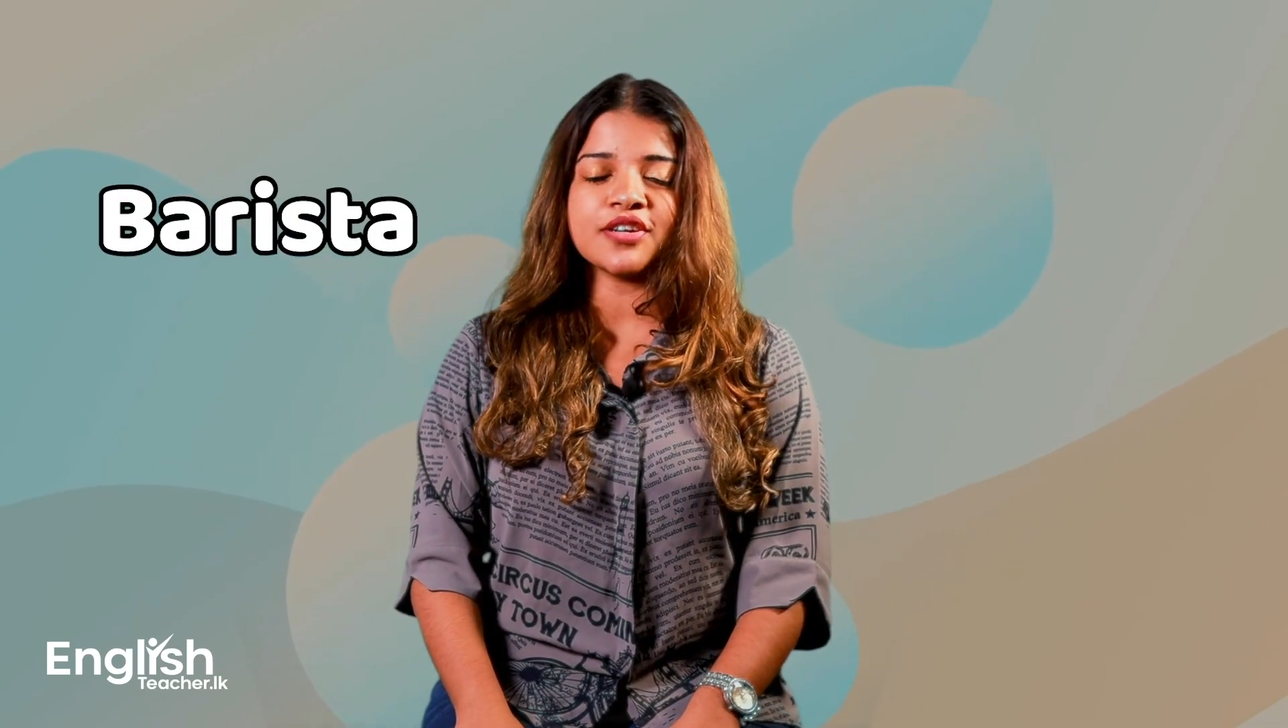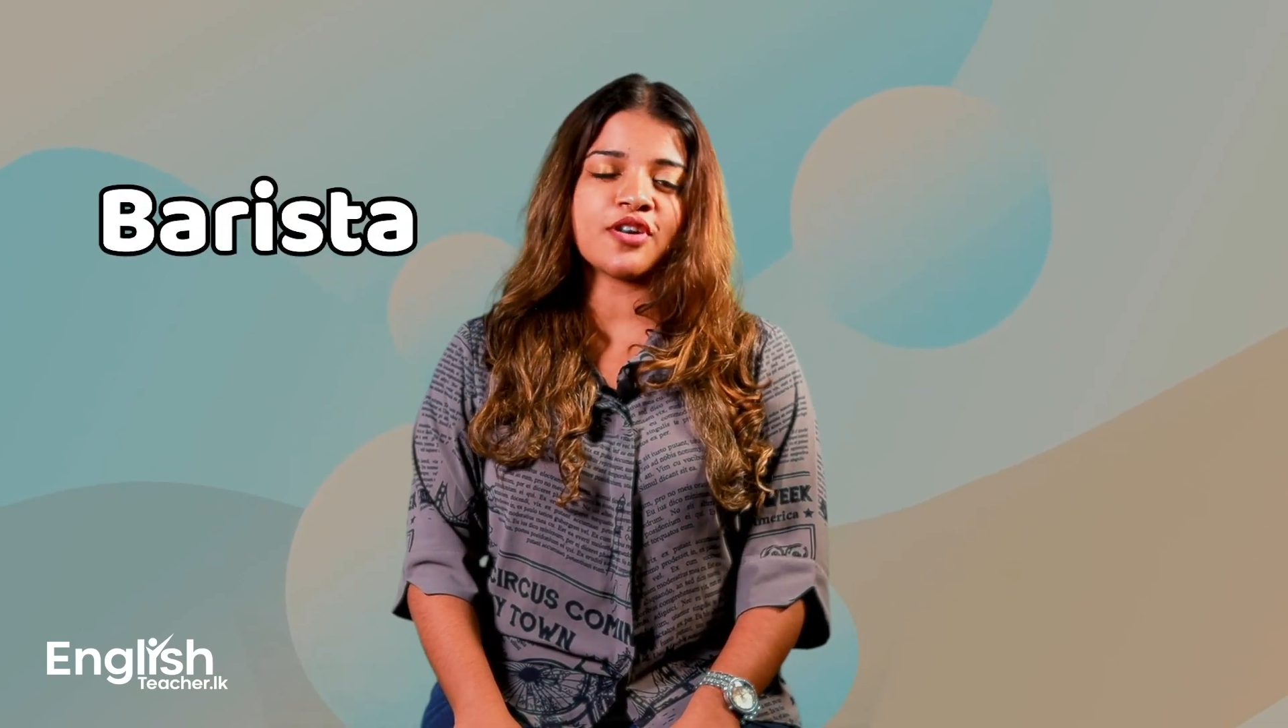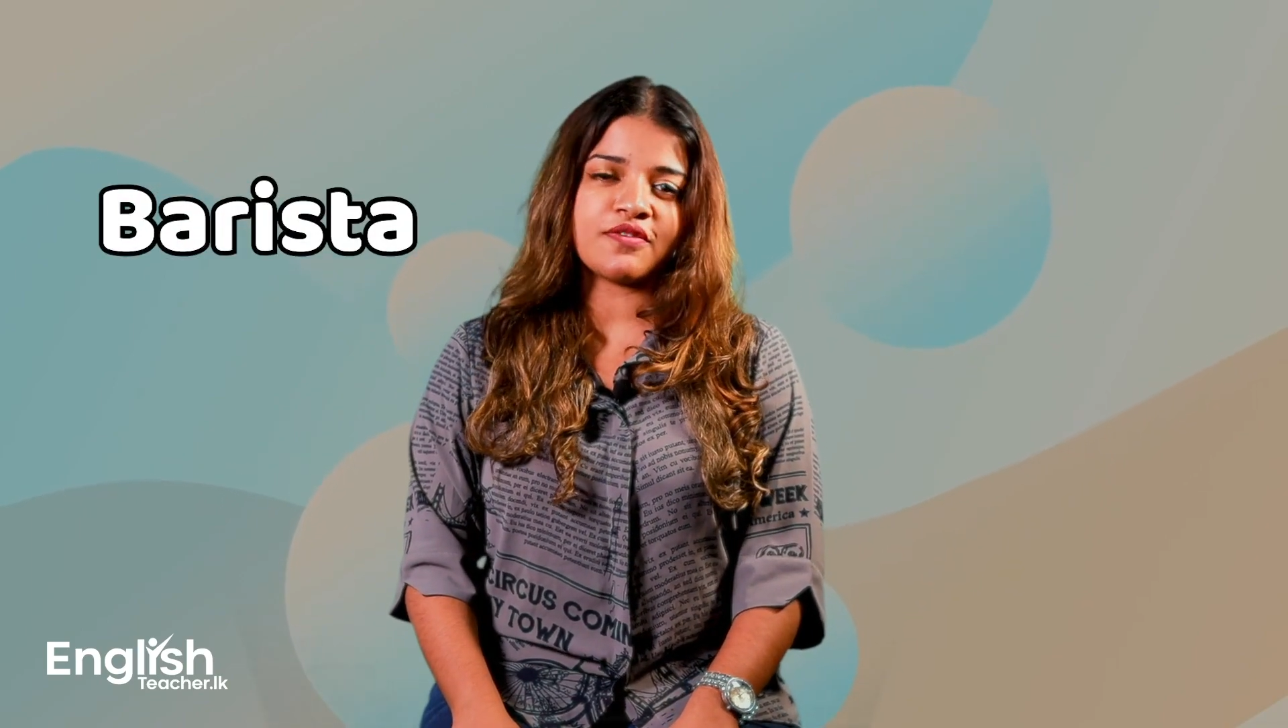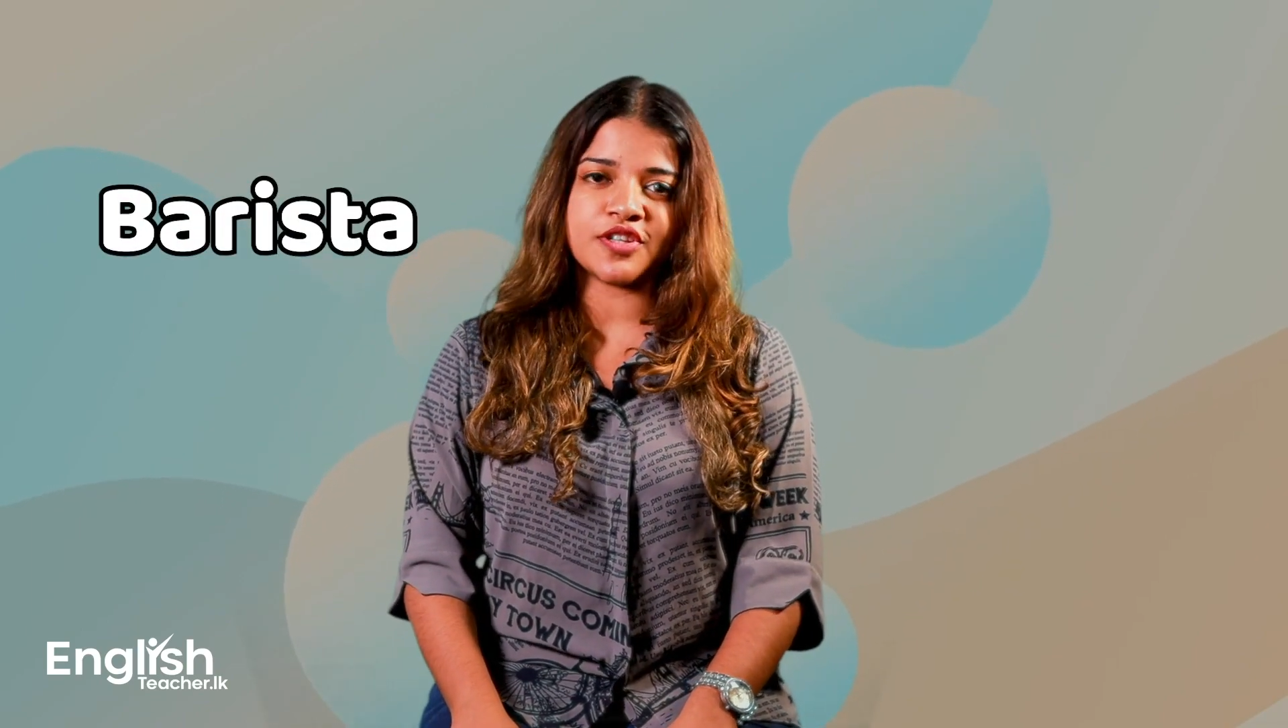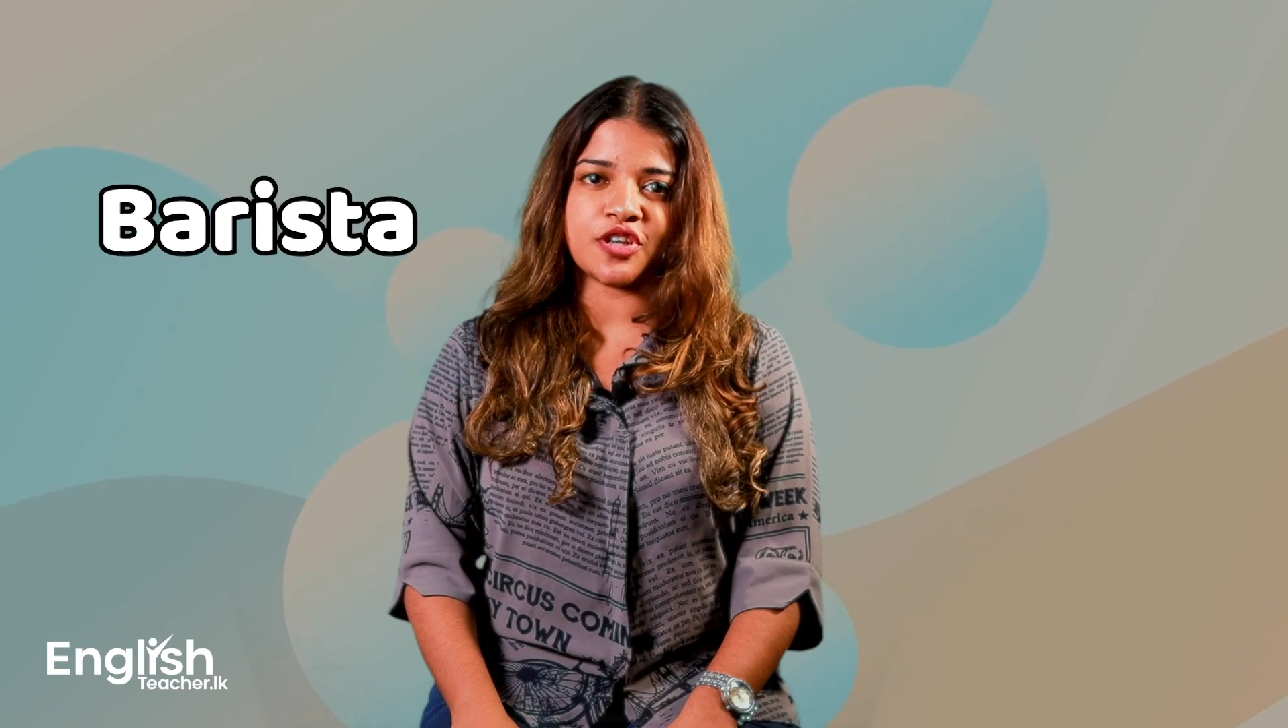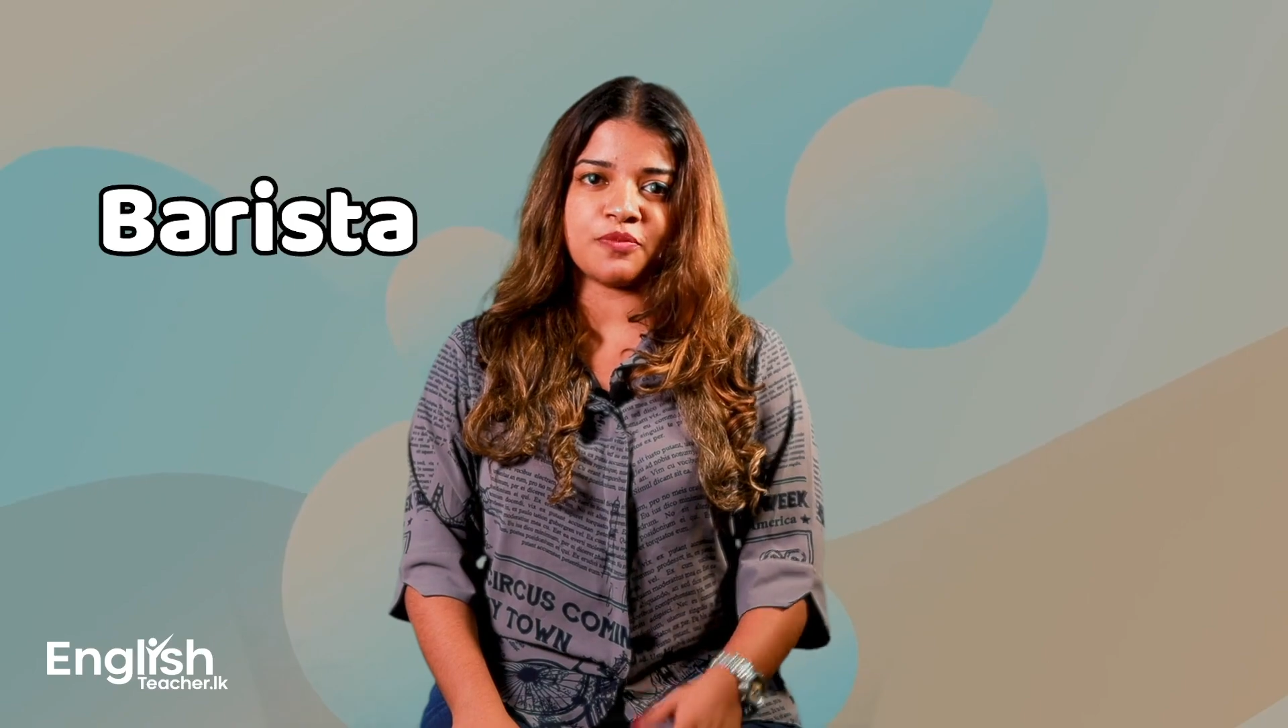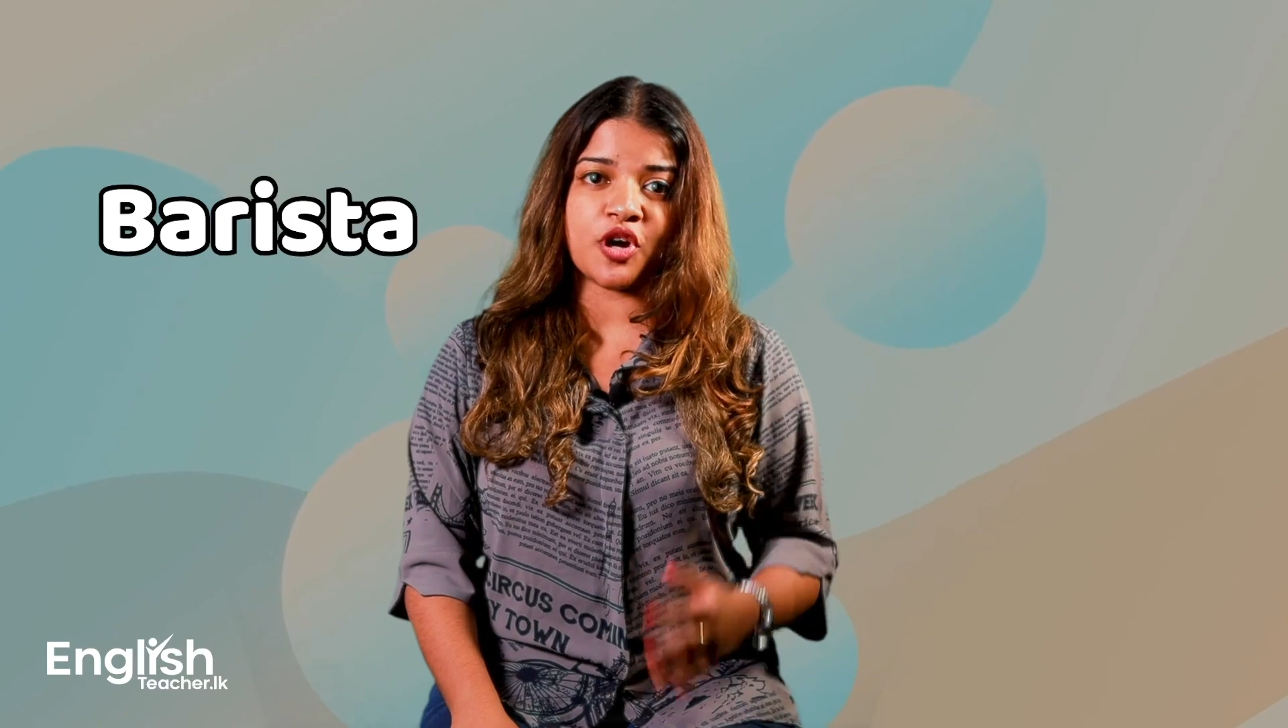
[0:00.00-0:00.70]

a coffee shop.